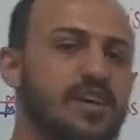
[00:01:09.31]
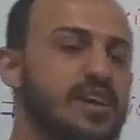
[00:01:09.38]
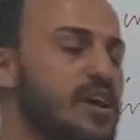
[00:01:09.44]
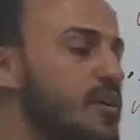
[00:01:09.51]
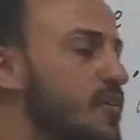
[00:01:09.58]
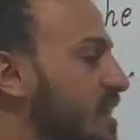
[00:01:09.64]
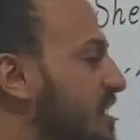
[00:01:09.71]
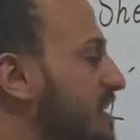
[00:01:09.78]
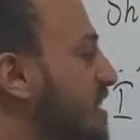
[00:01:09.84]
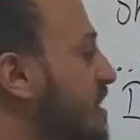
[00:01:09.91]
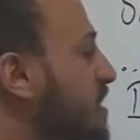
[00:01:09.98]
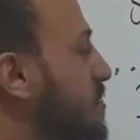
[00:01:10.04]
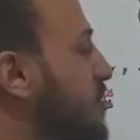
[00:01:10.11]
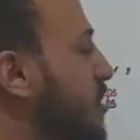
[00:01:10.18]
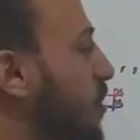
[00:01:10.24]
All right,
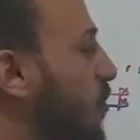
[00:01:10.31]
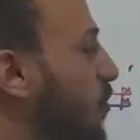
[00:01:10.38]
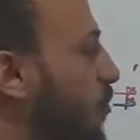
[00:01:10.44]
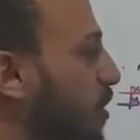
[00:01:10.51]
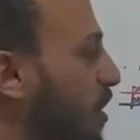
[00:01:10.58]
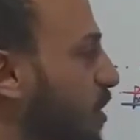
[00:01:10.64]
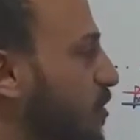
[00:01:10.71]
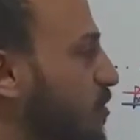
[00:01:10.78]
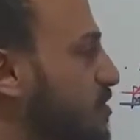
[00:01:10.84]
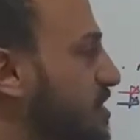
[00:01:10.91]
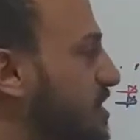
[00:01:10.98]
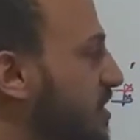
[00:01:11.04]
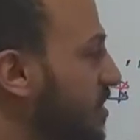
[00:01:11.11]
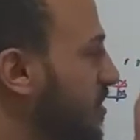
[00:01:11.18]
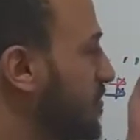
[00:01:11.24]
so we use
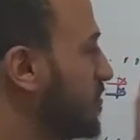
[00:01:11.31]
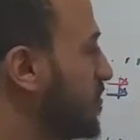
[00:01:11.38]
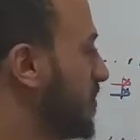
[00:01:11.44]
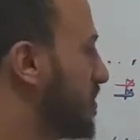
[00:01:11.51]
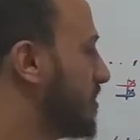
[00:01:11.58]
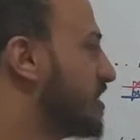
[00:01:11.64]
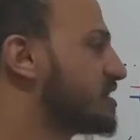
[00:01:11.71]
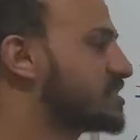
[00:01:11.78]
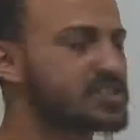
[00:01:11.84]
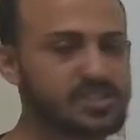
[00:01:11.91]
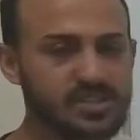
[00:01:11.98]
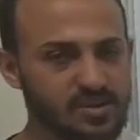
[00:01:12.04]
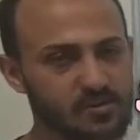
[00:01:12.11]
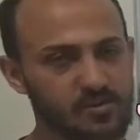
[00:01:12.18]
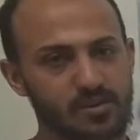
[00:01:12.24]
here this
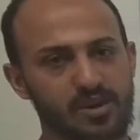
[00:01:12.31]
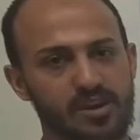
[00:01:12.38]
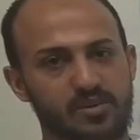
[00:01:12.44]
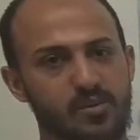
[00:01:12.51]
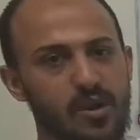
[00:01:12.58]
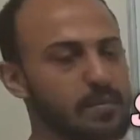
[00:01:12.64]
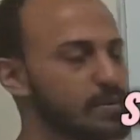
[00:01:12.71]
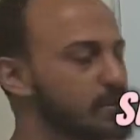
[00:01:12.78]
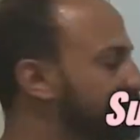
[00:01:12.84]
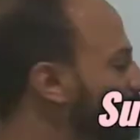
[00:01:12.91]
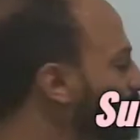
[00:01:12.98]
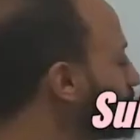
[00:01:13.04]
grammar.